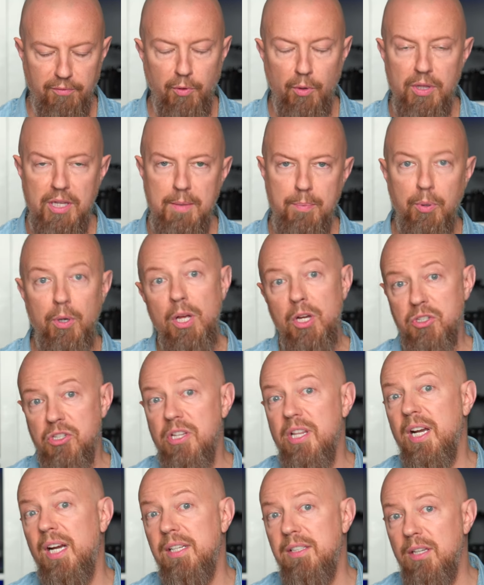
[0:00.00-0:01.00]
For the
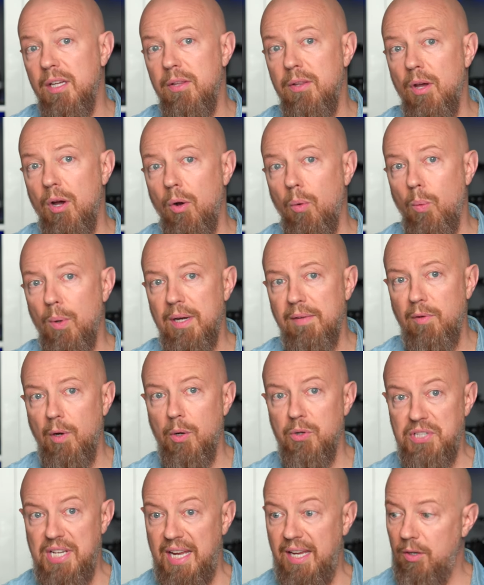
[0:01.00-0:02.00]
production that I did though, whenever I
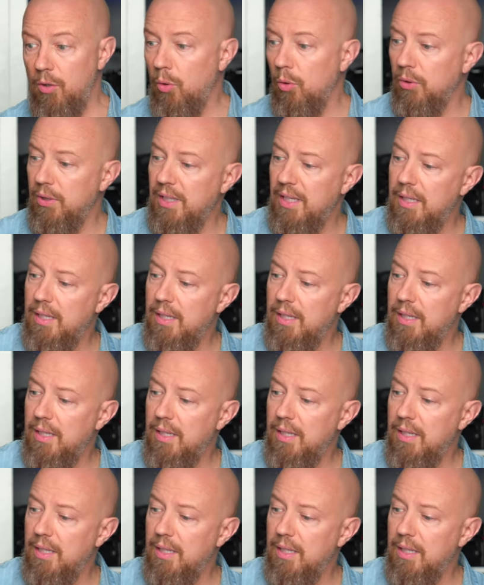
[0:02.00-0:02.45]
was hand holding